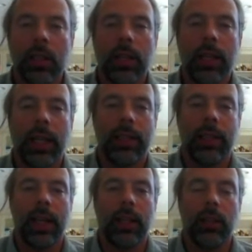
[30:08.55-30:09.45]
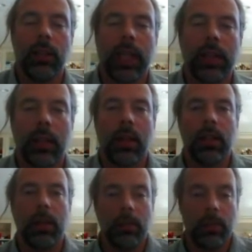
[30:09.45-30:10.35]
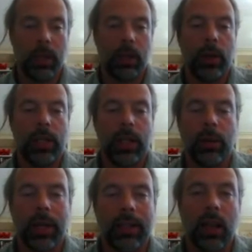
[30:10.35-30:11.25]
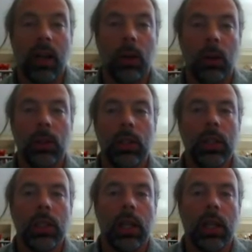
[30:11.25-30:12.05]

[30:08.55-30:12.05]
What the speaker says: So I'd like to kind of look at the Bitcoin network as a whole